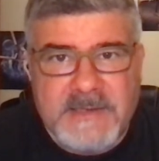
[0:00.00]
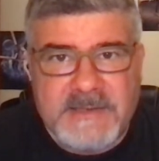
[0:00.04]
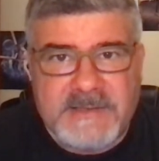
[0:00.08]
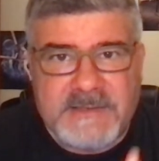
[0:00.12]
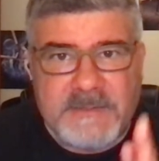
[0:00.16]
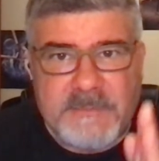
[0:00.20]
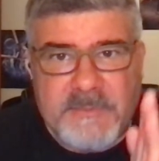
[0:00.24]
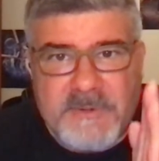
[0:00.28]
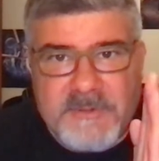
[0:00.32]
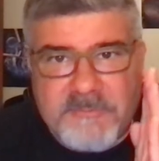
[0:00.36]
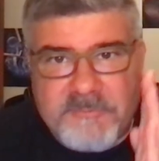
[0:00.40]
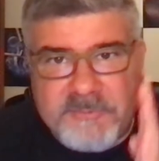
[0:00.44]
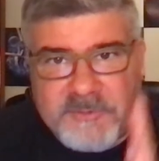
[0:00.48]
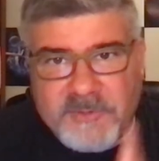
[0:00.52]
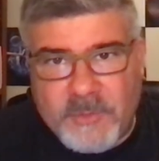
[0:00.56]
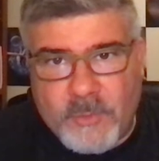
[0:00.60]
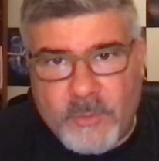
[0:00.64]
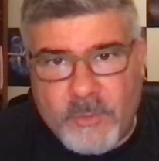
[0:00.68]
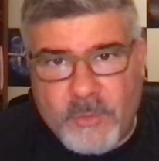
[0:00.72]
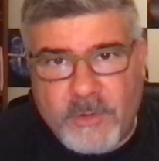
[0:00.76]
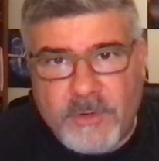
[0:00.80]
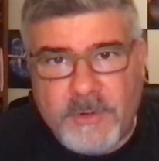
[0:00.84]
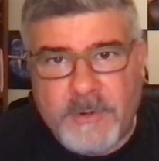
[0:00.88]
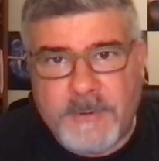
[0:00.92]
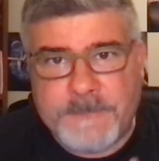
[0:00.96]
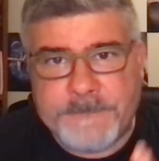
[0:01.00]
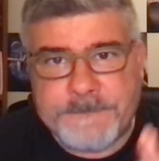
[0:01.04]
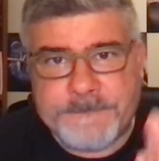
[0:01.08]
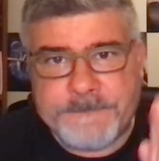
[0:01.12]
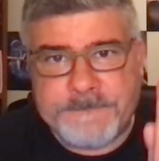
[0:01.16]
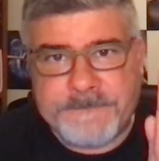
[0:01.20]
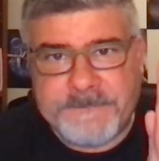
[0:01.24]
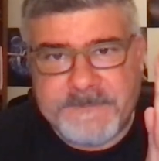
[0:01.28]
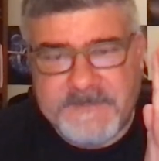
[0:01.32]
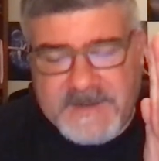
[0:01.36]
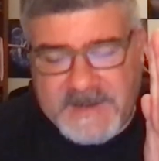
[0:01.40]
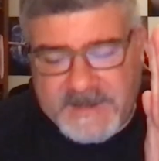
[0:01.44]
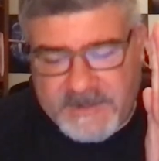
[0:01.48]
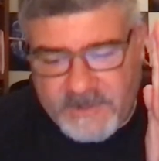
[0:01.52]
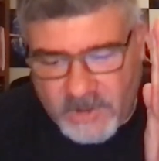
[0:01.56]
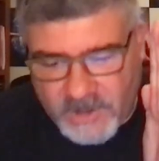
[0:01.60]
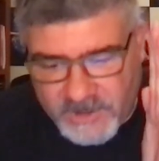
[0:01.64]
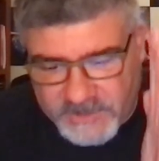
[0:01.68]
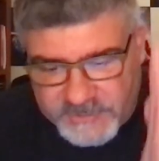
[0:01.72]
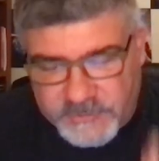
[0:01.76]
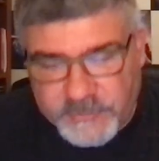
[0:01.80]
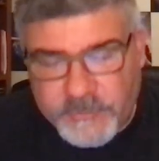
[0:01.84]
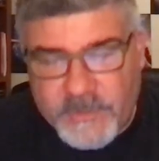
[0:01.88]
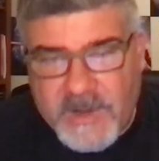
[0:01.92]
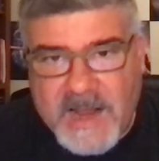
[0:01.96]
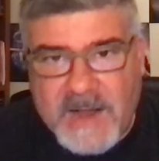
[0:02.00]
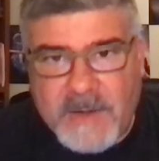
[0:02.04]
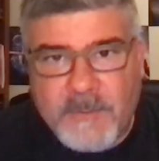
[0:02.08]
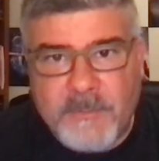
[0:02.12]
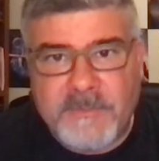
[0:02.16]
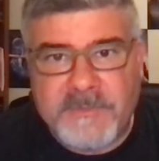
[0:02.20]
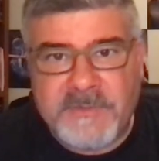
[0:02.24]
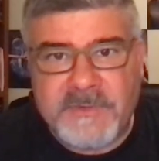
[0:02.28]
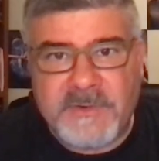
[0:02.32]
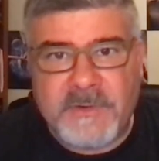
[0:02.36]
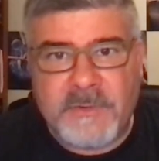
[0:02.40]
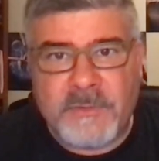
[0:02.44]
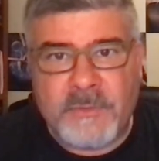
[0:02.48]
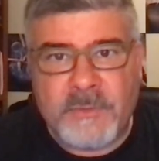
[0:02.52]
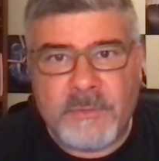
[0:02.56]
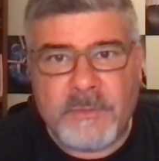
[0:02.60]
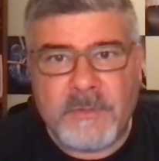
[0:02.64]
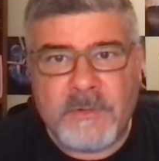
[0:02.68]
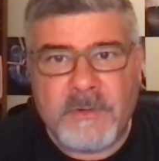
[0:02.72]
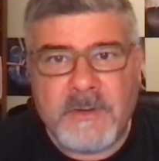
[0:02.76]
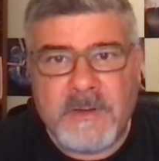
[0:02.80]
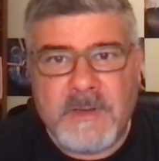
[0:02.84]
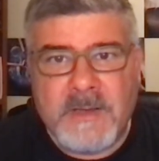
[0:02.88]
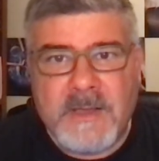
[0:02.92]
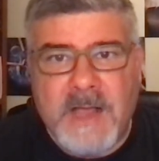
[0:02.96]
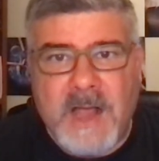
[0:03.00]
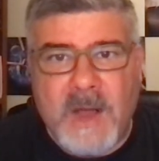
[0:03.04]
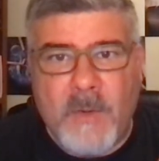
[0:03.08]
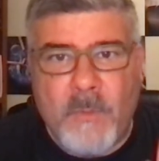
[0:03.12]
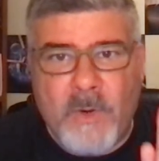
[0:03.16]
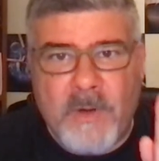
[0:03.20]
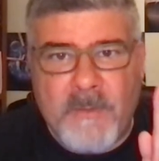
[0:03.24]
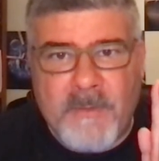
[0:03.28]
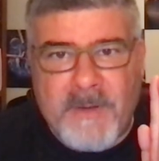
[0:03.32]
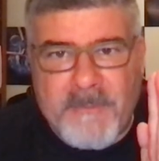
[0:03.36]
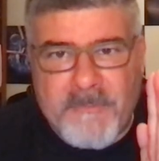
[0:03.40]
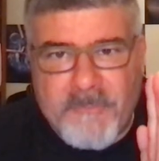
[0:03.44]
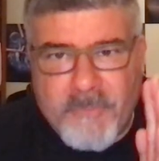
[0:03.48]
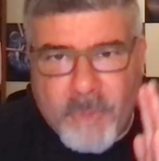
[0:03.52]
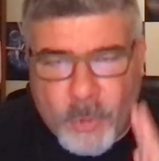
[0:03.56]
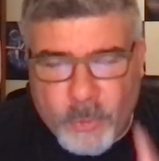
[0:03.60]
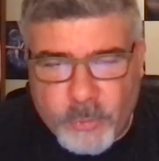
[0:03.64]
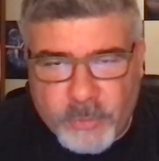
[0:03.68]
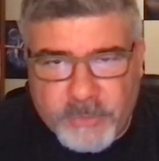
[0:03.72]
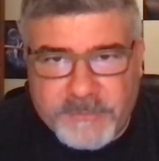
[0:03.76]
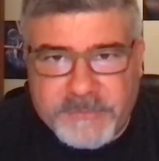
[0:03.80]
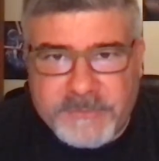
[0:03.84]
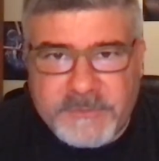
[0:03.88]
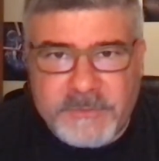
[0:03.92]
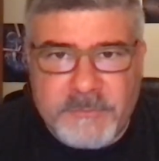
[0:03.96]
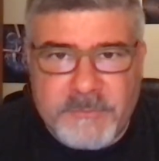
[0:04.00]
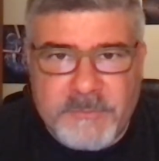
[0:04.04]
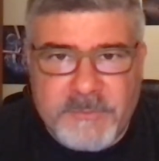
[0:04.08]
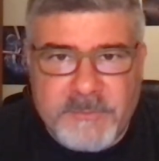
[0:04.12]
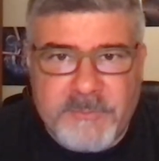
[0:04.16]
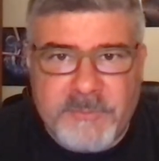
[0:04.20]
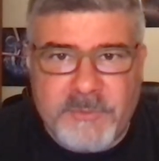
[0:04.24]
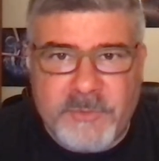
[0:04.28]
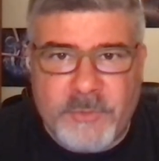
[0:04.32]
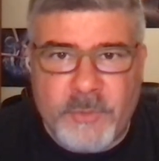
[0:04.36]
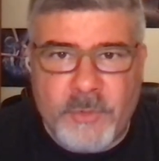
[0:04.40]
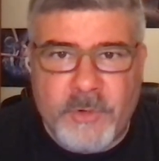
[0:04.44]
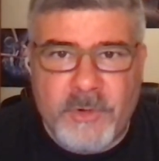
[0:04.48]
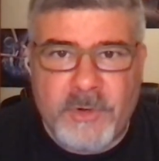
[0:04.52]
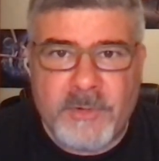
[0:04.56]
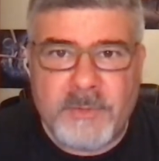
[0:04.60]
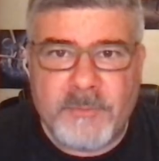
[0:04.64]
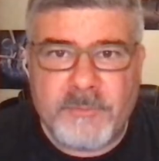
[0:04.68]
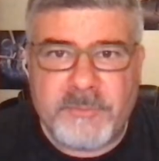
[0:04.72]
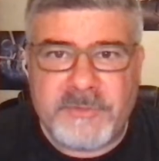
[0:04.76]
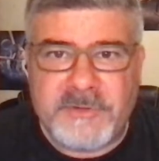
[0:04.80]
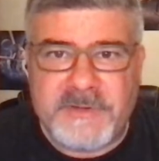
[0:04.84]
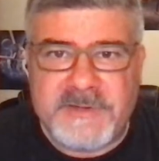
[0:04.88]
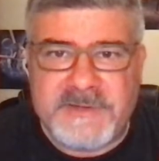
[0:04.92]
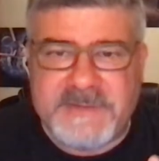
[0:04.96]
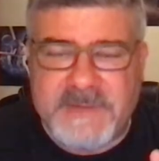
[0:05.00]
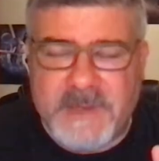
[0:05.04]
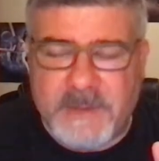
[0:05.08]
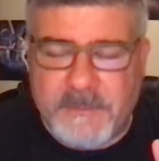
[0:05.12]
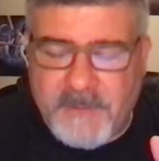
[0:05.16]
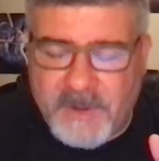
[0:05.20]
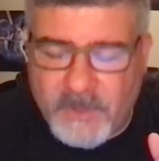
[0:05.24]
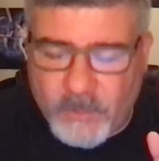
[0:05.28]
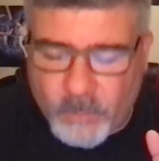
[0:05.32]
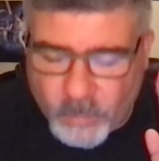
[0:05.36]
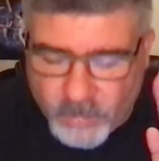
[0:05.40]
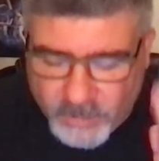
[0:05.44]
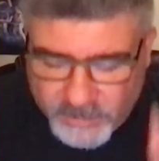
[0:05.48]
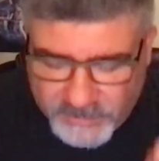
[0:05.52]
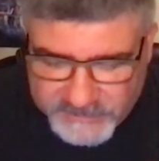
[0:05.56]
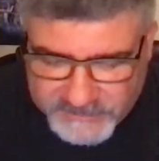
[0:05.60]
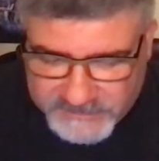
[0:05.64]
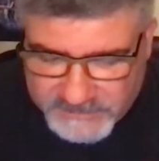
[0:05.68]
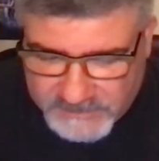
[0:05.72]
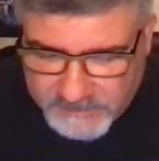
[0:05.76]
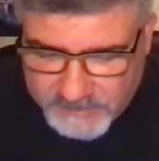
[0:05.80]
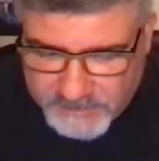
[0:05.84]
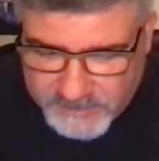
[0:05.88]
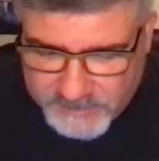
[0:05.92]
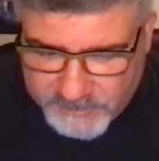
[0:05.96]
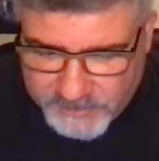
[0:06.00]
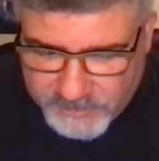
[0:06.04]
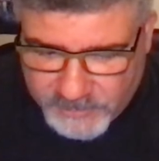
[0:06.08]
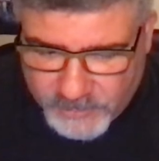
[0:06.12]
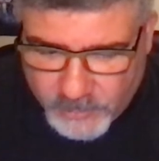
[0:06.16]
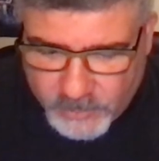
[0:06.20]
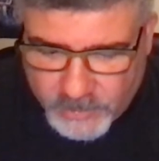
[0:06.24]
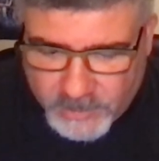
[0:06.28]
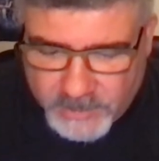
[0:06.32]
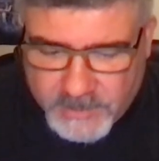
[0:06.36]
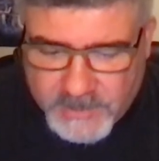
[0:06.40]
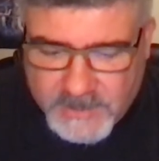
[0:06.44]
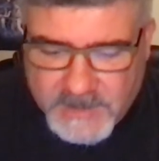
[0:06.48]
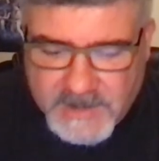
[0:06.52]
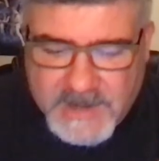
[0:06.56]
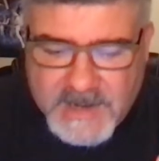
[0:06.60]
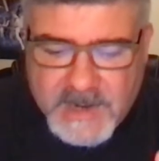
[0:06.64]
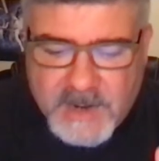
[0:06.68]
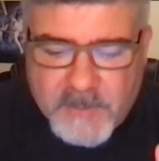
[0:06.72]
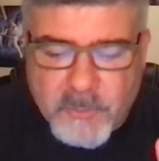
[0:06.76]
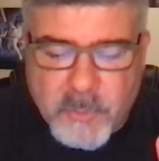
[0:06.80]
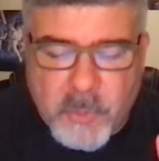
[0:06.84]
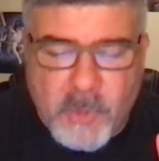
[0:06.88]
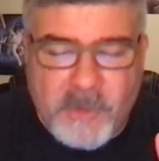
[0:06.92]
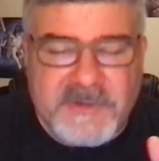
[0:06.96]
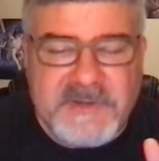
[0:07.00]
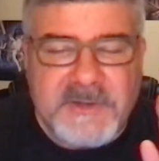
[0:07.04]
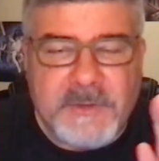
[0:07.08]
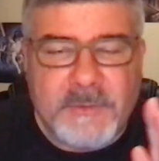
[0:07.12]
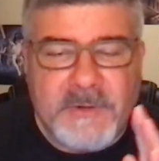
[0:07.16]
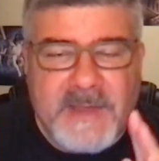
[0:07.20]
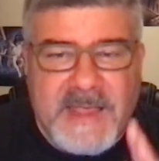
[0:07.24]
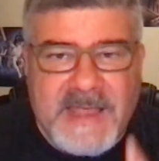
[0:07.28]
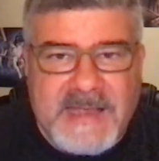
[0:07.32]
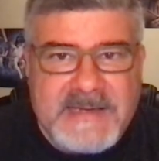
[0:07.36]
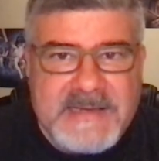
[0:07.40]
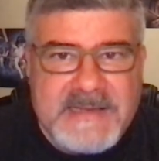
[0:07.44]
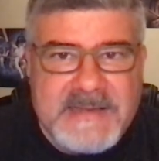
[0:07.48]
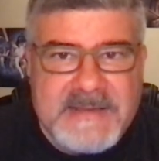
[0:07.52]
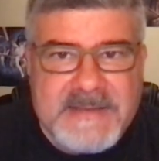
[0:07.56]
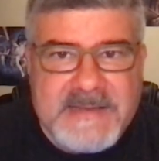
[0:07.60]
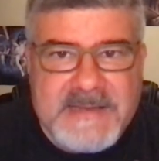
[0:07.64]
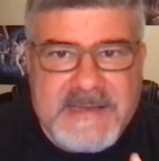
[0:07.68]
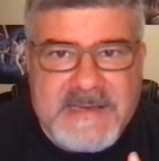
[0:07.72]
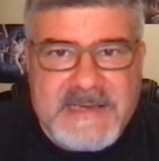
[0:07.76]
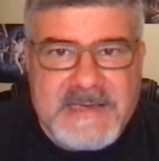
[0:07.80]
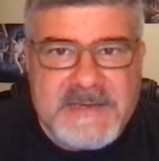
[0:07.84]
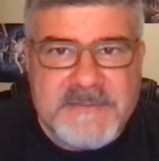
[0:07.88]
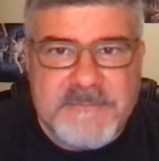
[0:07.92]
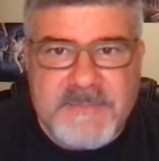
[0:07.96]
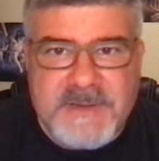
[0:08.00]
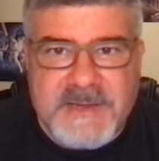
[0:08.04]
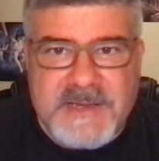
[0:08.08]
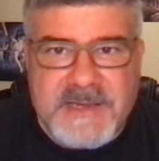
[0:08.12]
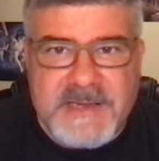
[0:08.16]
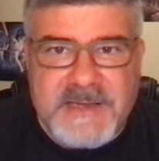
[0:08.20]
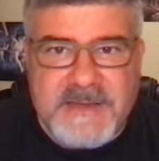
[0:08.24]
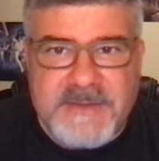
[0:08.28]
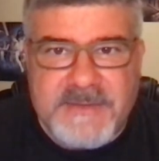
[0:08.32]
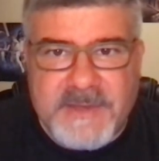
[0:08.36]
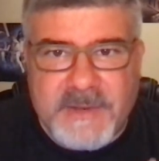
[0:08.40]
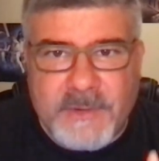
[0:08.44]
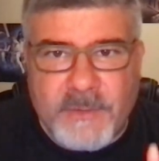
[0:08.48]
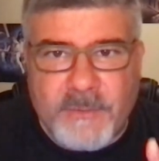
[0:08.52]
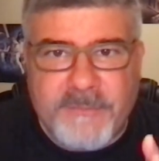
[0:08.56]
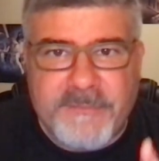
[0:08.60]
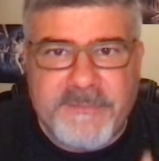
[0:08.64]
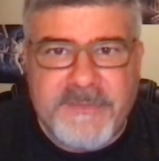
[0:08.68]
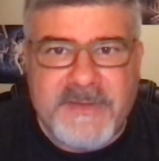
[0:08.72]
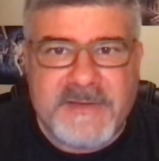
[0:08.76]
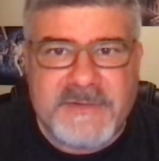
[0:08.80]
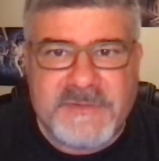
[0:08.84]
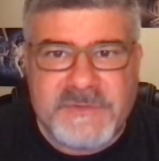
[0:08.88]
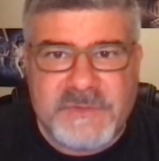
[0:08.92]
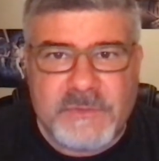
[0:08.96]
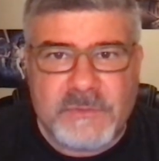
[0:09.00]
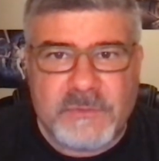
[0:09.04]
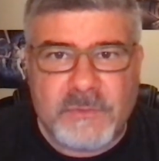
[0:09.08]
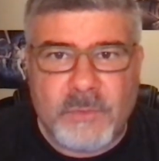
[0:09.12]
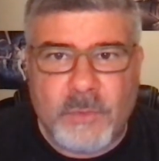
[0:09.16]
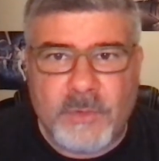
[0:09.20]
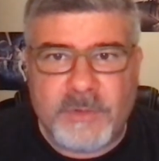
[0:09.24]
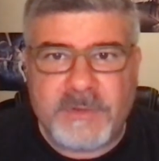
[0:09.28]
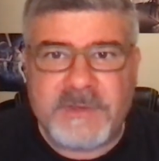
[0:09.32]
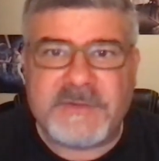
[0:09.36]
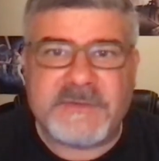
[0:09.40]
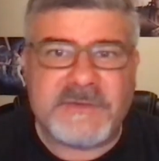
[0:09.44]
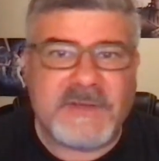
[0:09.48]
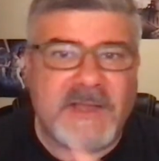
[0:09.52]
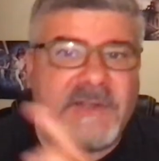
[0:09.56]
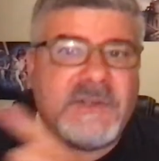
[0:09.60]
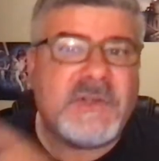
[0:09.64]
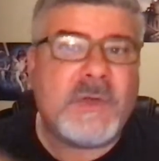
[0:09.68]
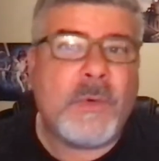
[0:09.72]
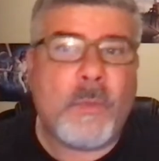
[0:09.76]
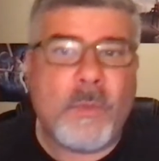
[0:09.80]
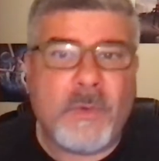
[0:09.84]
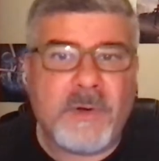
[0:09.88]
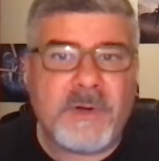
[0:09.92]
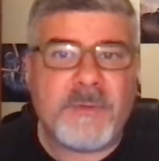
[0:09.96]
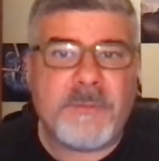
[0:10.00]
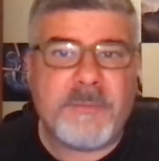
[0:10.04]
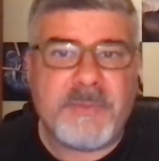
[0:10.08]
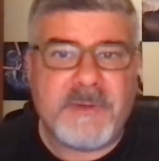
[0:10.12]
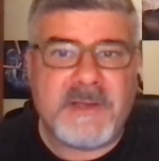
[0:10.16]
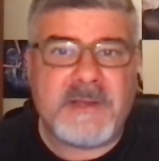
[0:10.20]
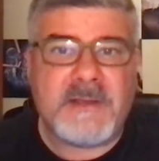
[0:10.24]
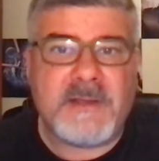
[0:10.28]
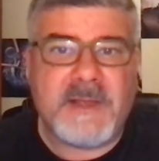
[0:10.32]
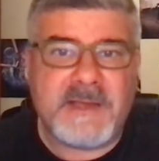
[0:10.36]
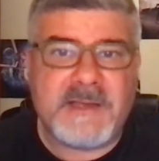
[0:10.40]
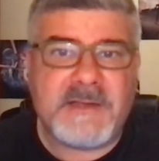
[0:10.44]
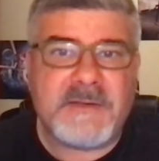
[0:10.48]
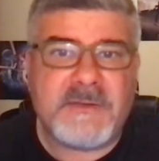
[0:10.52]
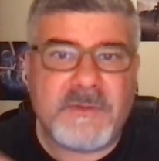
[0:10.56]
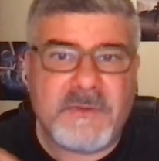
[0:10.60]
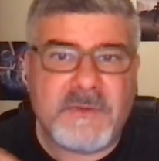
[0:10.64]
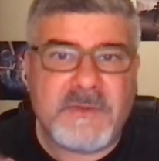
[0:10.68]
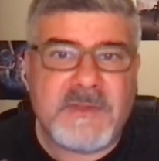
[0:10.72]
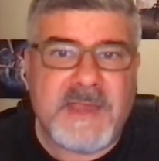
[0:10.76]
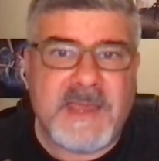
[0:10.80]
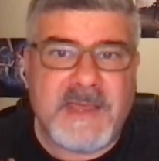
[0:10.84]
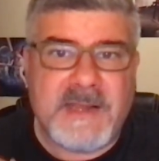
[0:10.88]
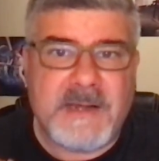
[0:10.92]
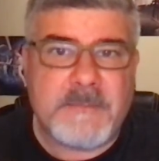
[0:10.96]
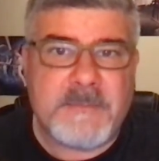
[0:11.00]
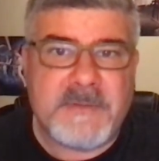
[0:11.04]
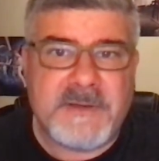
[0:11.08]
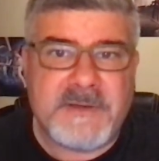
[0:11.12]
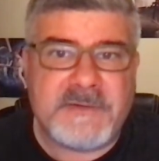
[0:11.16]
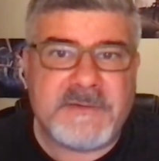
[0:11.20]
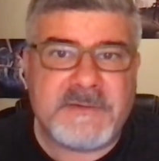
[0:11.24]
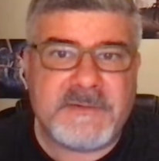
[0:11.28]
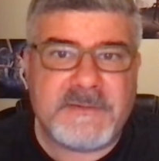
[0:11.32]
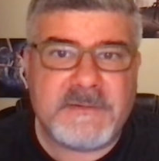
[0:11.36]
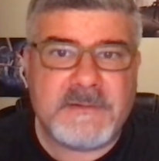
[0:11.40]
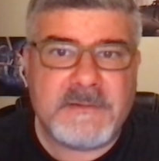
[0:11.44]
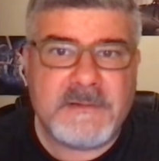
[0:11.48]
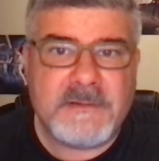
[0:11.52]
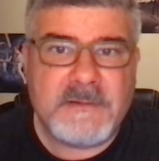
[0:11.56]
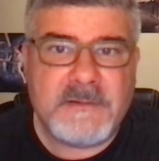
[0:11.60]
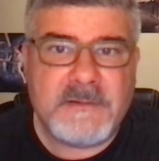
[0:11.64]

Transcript: to be pure and on track with you. I want my motives to be pure. Please help my words to be pure. Point out anything in me that offends you, Lord, because I don't want to be like the enemies